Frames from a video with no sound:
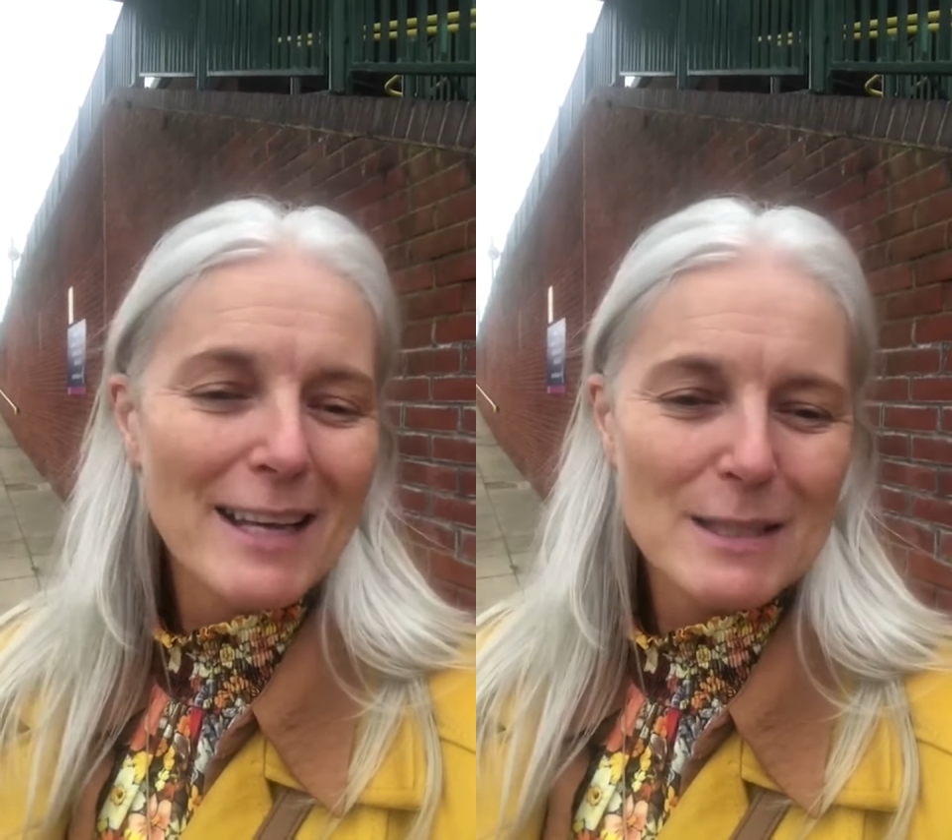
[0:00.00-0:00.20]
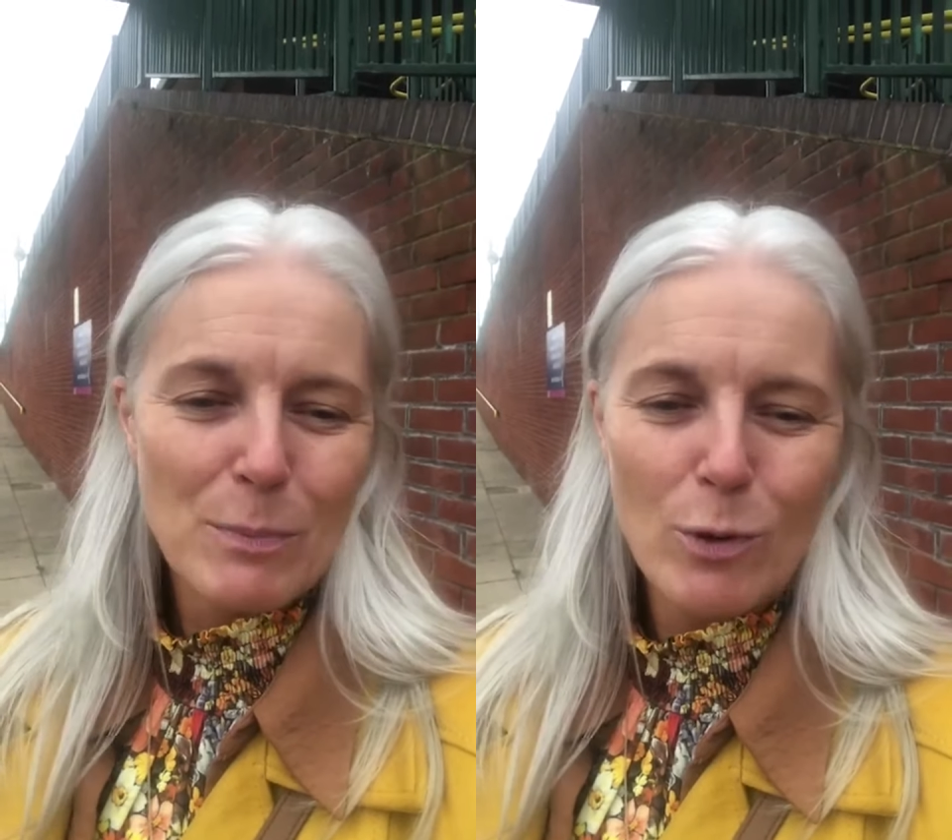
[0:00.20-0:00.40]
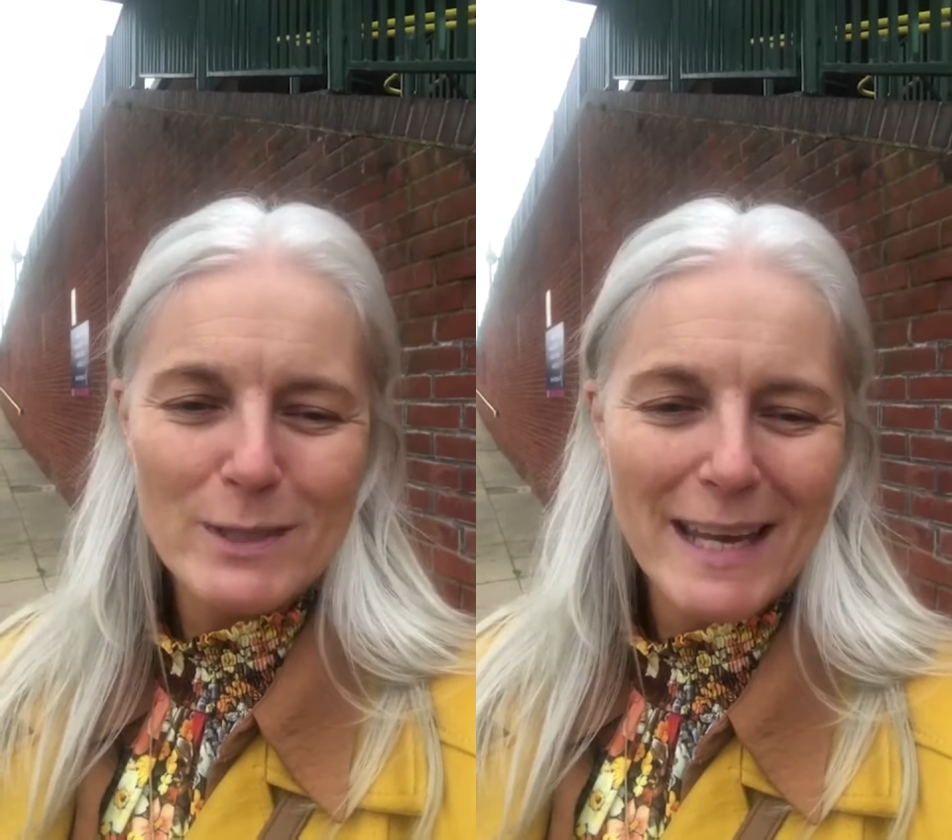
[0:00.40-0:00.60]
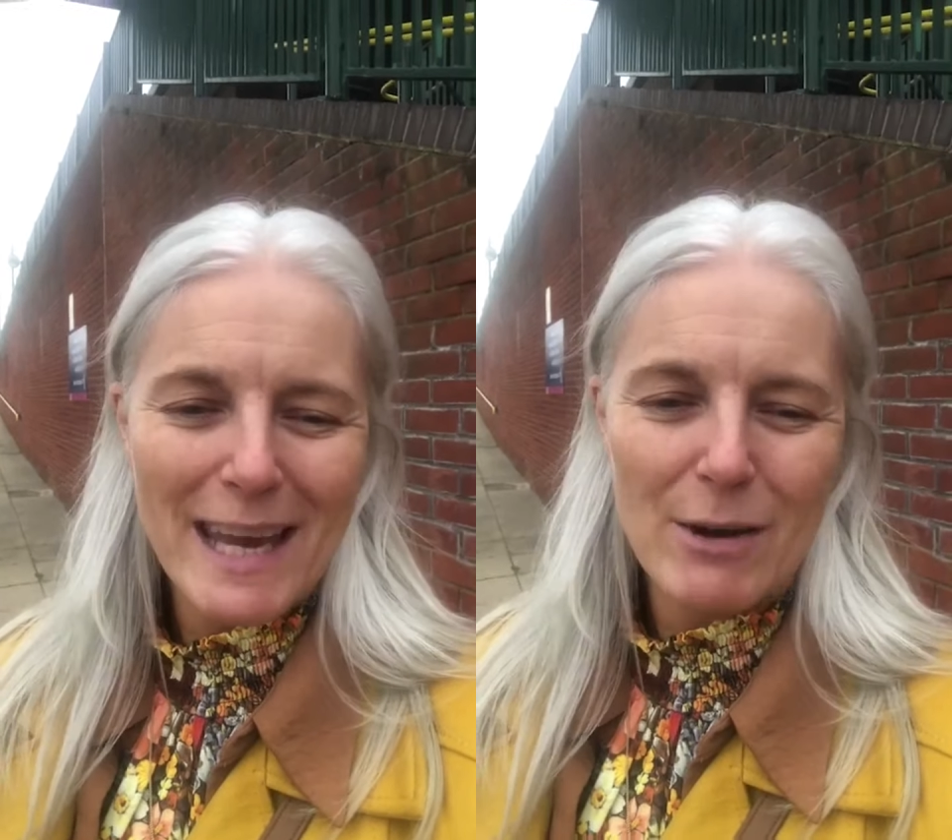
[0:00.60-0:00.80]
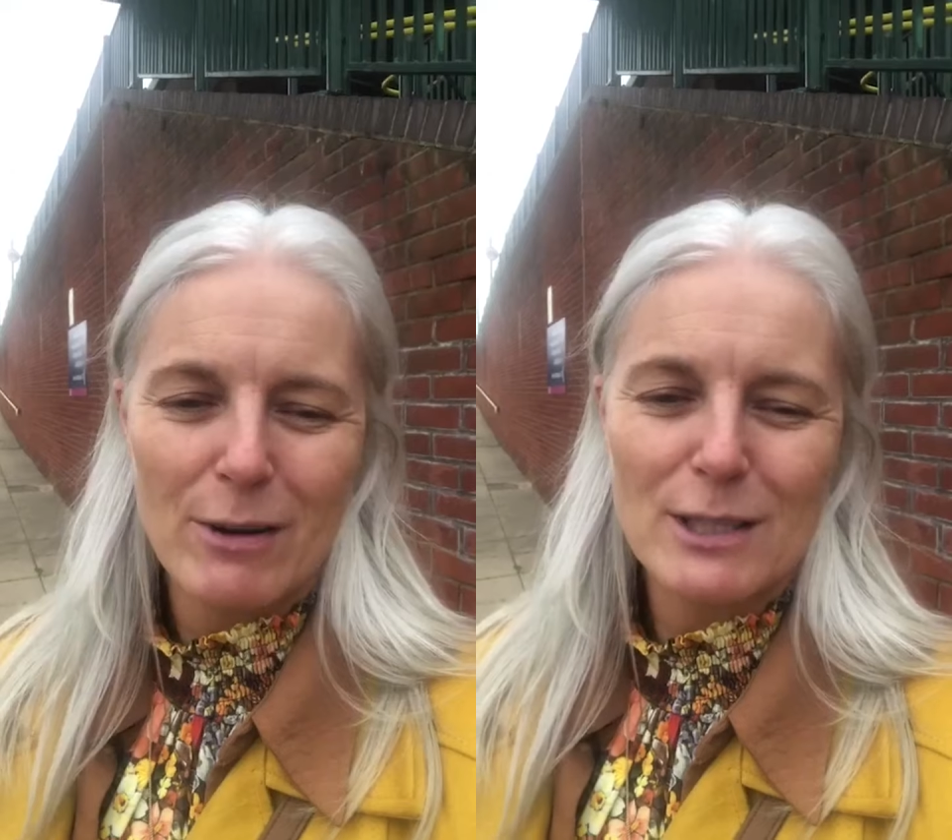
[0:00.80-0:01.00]
sporting
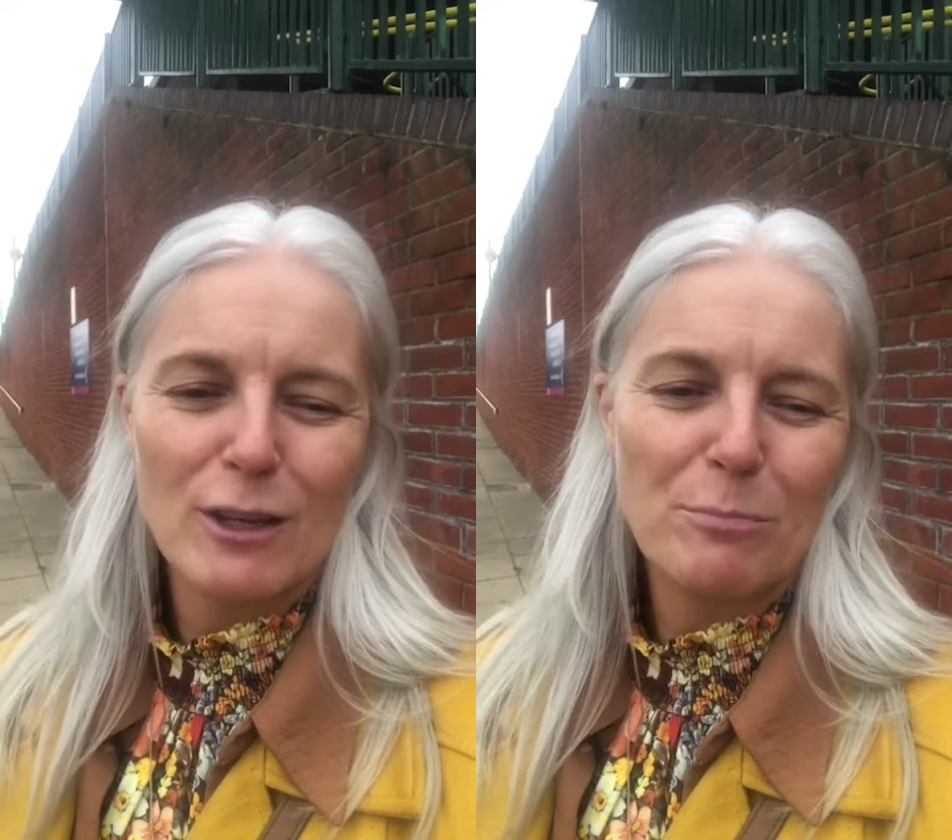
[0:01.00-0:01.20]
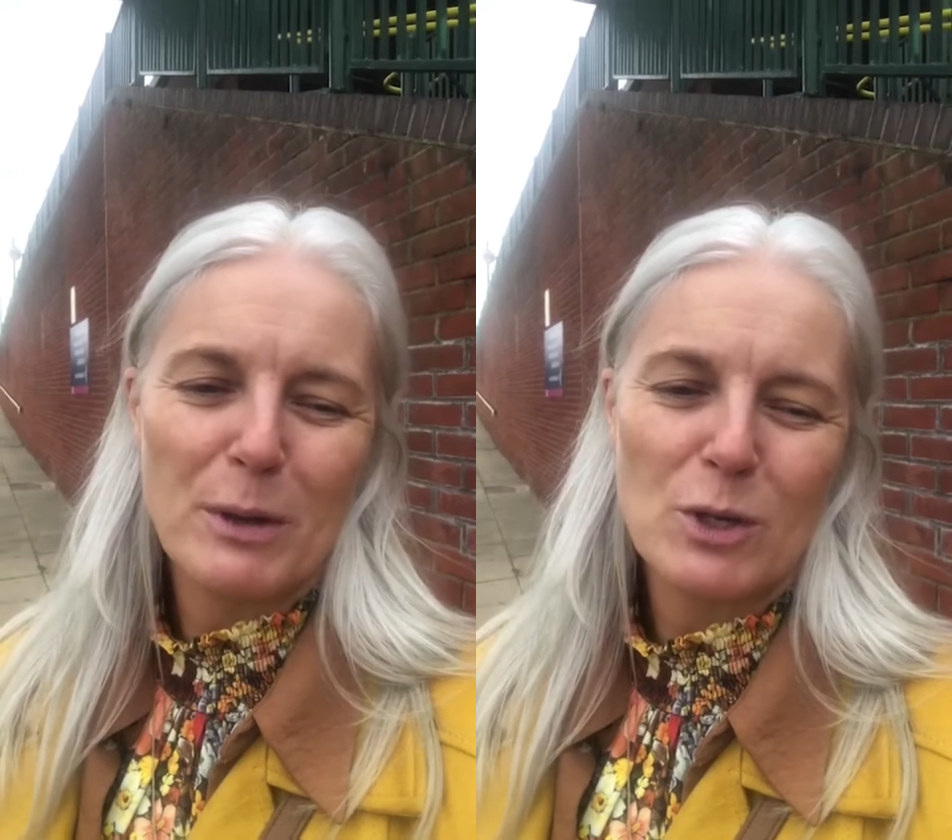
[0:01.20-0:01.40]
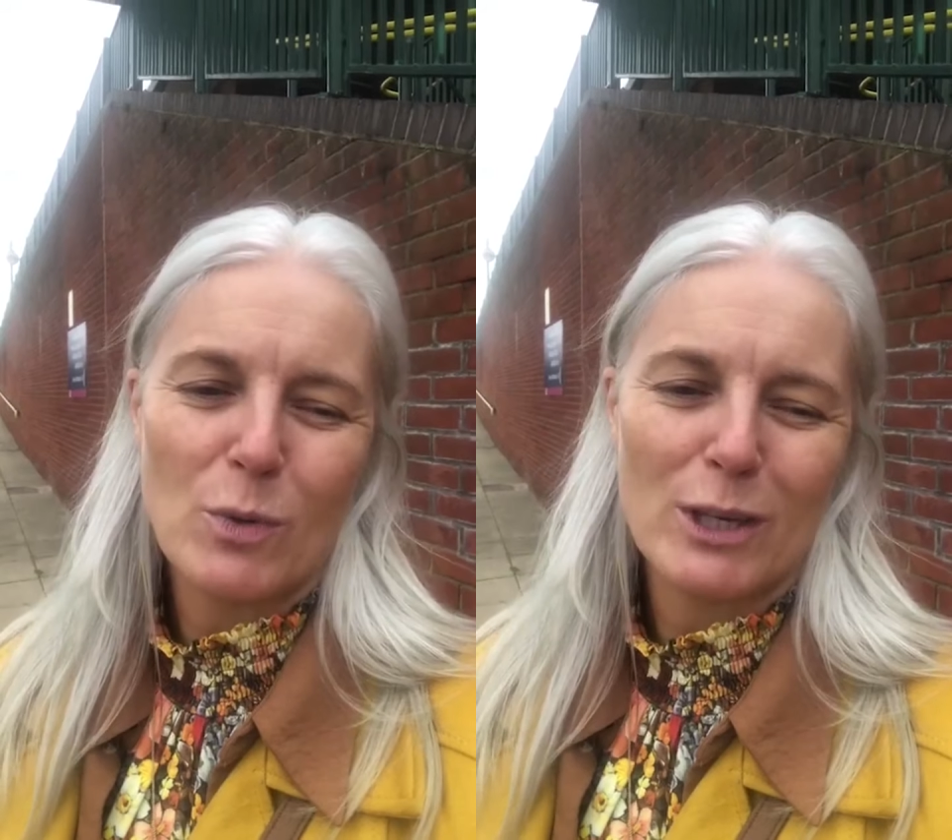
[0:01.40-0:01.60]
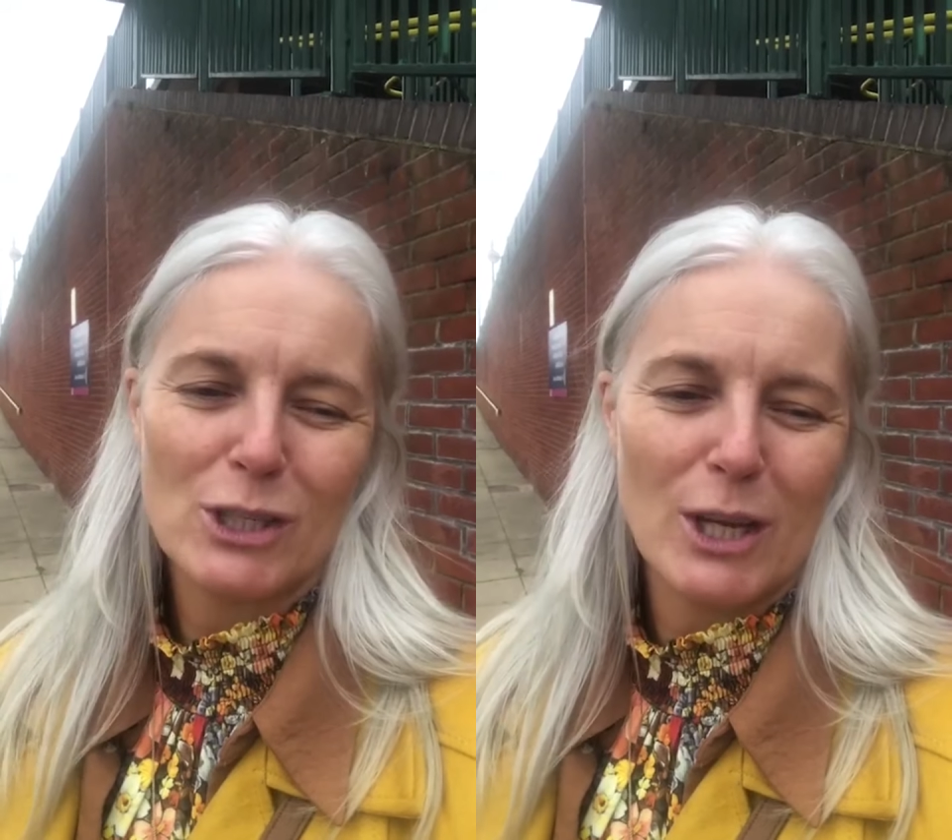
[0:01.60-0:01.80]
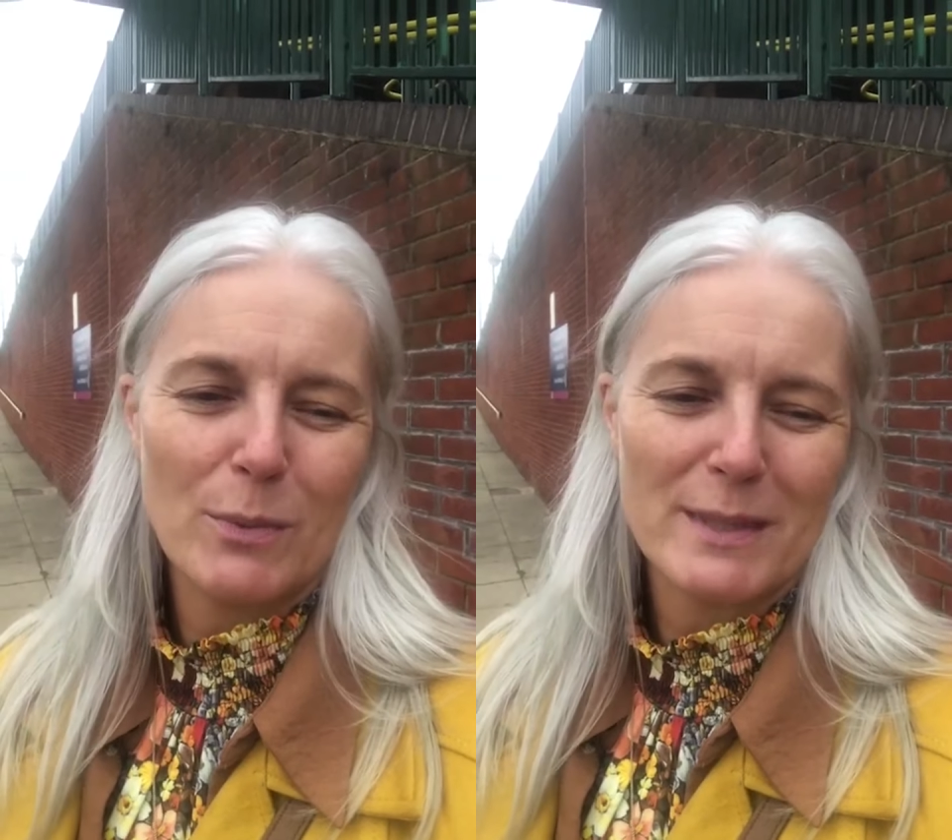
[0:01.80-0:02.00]
heroes, love boudoir
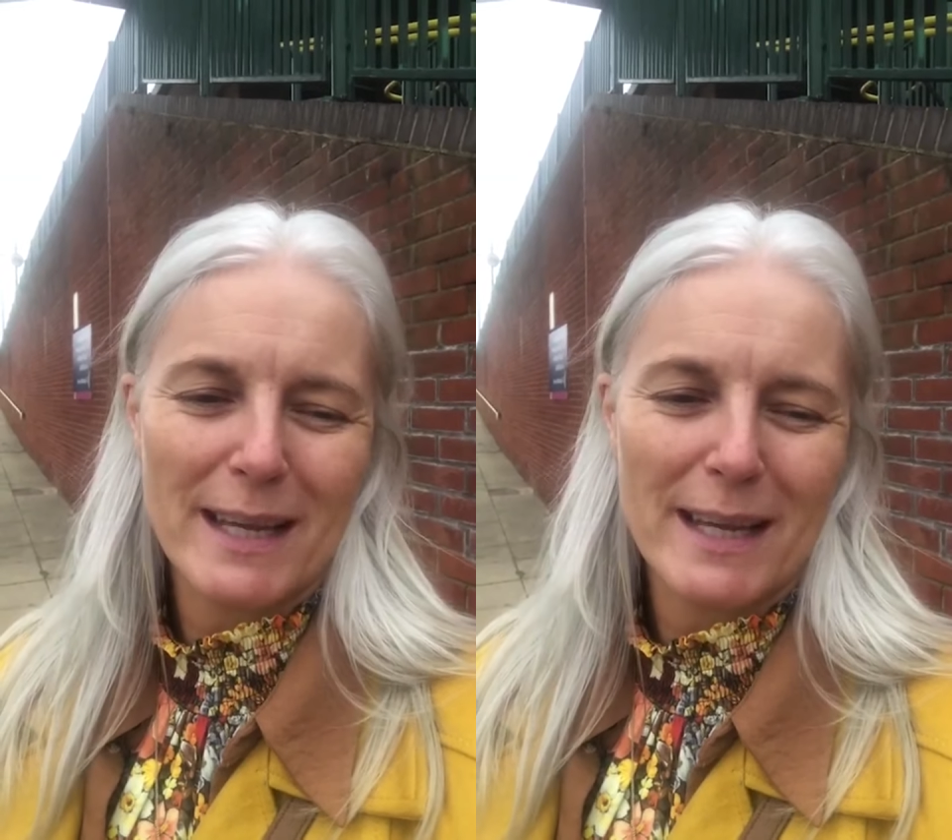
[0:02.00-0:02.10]
shoots,